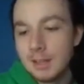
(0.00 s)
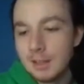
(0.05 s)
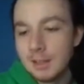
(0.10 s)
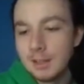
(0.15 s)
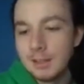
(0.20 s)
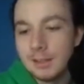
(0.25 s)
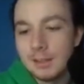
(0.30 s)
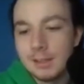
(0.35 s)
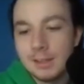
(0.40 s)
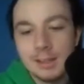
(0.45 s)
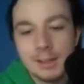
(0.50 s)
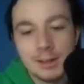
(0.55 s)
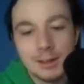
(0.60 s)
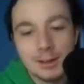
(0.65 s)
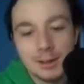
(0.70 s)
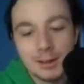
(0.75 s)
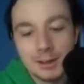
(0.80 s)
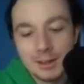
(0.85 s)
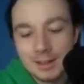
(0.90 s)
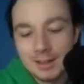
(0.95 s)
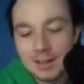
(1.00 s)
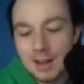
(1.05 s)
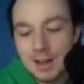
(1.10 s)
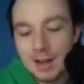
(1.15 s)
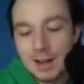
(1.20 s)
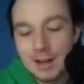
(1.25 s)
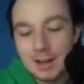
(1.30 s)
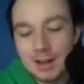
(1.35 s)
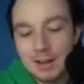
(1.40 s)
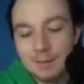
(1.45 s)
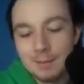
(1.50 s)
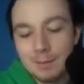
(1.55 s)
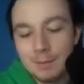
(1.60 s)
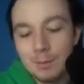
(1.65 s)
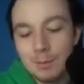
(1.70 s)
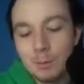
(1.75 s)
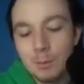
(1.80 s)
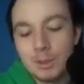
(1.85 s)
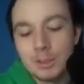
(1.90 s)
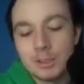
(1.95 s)
year
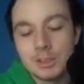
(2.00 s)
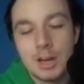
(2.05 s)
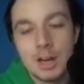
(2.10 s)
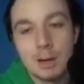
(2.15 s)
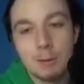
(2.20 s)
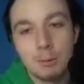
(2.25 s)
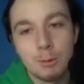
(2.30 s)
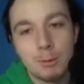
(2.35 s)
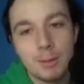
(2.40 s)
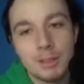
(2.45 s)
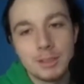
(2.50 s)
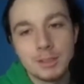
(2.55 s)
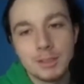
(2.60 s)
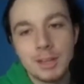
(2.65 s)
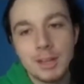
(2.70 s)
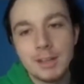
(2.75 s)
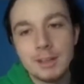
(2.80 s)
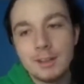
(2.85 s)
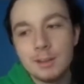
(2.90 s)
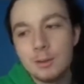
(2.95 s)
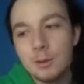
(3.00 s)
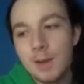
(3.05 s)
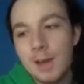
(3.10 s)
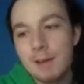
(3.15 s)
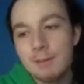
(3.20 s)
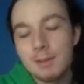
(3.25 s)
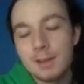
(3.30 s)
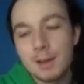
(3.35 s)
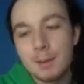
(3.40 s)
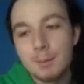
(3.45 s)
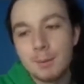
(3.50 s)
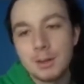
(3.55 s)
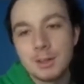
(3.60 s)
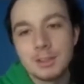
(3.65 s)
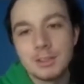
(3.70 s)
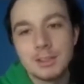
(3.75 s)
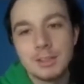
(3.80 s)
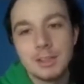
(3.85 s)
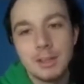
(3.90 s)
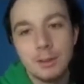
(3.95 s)
was your honorable mention, and did you have like a
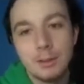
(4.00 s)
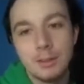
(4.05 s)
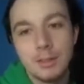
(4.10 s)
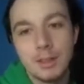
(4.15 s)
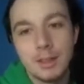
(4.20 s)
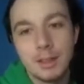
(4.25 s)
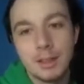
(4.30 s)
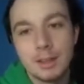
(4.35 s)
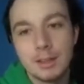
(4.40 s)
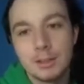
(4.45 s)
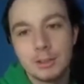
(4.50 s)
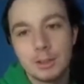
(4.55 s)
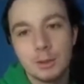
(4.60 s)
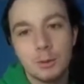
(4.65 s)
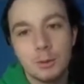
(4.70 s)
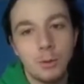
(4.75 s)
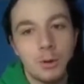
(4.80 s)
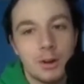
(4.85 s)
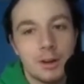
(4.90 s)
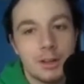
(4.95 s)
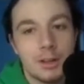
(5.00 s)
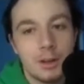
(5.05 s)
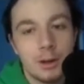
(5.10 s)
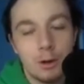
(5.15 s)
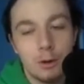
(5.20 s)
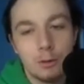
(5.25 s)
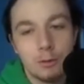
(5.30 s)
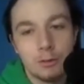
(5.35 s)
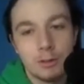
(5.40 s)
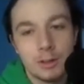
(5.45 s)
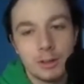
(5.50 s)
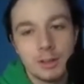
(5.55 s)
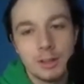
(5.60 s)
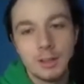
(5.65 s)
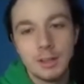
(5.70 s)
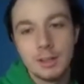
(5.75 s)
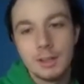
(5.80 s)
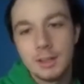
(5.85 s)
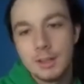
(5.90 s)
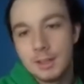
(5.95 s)
person that you think should have won it over
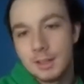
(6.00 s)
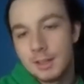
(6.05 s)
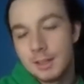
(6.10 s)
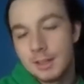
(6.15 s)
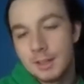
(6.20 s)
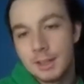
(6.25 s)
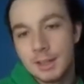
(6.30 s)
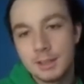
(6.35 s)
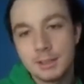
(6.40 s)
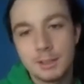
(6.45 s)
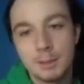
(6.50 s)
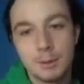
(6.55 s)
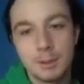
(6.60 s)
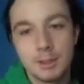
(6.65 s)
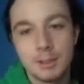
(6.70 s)
that said person?